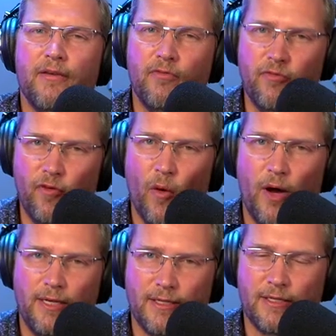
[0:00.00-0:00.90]

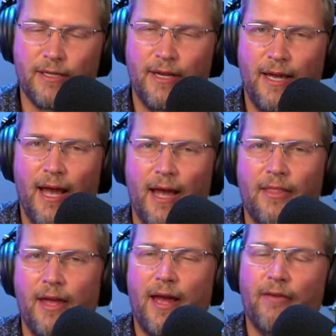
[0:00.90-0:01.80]
voice
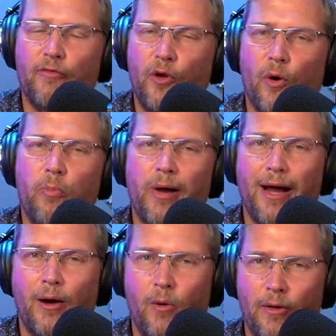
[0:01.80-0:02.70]
and they have no
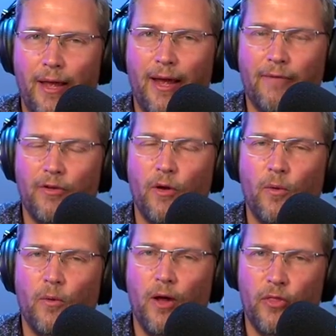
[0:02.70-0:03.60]
power, they have
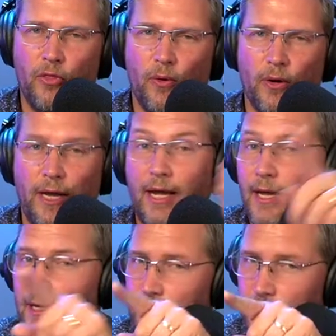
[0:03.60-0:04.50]
no authority.
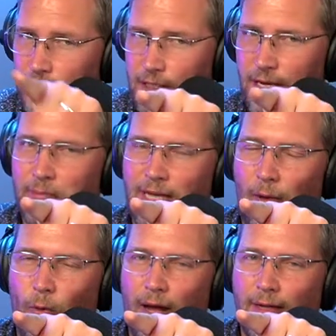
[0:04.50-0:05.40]
It just seems
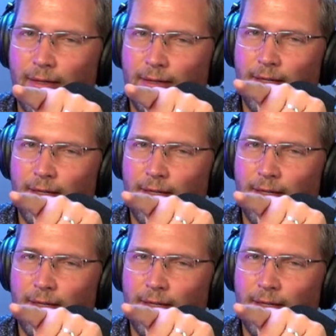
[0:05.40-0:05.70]
that way.